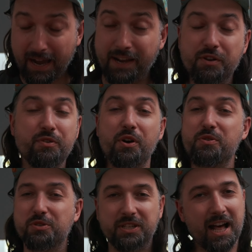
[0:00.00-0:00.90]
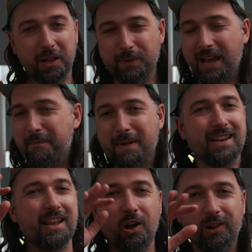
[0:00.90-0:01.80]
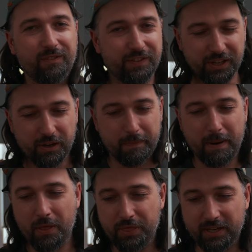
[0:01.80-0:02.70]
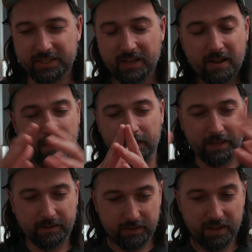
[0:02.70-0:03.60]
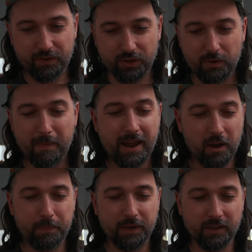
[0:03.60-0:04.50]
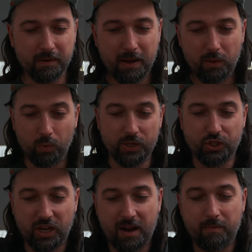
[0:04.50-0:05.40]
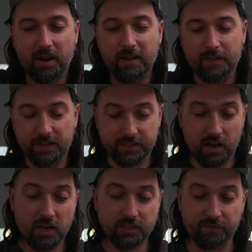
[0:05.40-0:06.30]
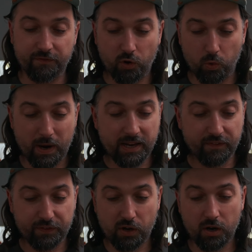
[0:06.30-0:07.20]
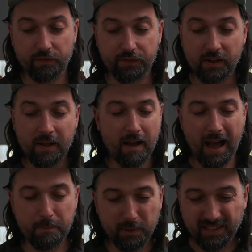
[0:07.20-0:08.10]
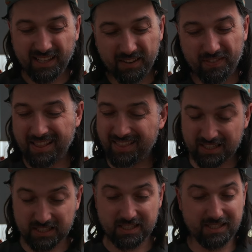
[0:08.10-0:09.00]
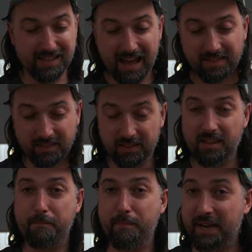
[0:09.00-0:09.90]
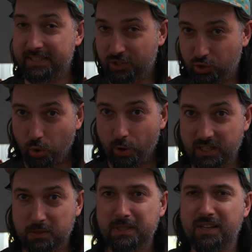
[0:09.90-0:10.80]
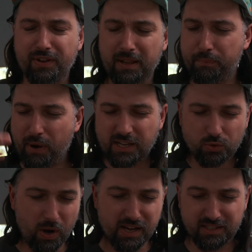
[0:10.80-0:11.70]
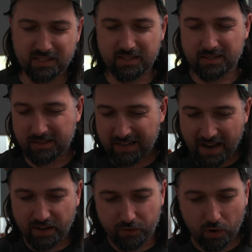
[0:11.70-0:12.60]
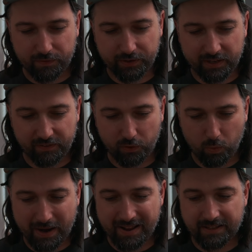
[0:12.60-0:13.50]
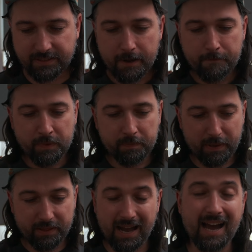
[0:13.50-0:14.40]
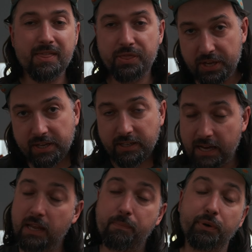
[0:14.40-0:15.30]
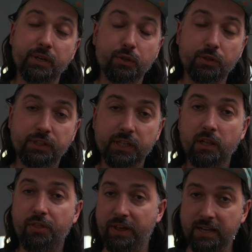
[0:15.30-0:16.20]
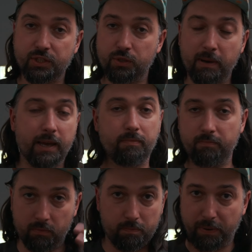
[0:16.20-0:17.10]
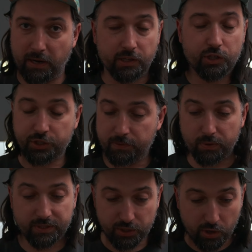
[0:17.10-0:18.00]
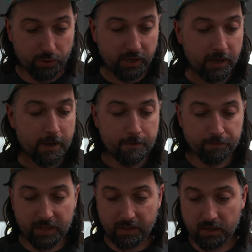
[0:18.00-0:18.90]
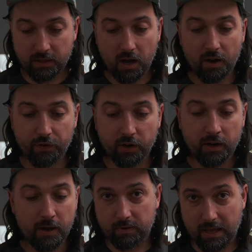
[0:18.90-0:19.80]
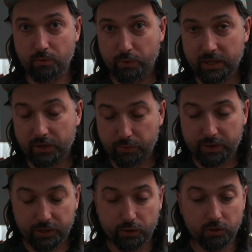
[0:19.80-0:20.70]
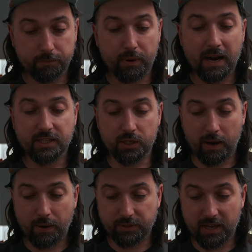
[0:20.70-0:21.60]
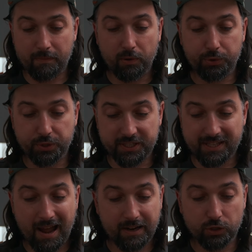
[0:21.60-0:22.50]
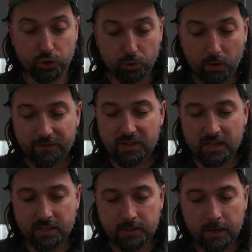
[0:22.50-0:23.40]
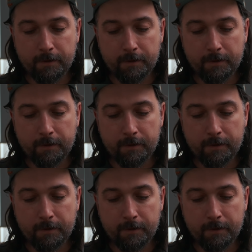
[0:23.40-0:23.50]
I don't know, you tell me. I made a whole video about this, like giving you my opinion about which camera is awesome for wedding photography. I believe that this is not the best choice, specifically price-wise. This is kind of overkill for weddings, but I did get a pretty good deal thanks to my partnership with Sony. They did offer a really good price, so I was able to snag two of these.